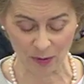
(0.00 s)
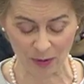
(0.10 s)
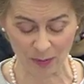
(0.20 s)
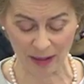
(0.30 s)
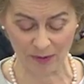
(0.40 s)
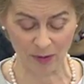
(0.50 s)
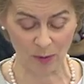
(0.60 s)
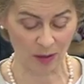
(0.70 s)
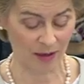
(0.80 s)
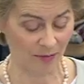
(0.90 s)
to apply for
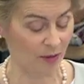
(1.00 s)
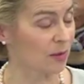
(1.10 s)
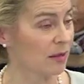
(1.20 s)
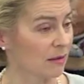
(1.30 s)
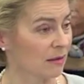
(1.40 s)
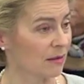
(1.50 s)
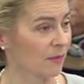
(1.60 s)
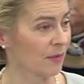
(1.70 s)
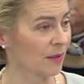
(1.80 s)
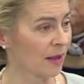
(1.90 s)
whatever reasons,
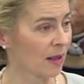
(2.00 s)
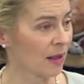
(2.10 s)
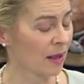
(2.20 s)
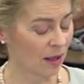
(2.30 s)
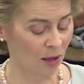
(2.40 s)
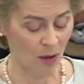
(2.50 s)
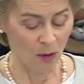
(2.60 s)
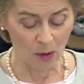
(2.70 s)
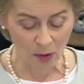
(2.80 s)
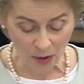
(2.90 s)

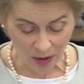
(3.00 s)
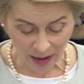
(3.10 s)
or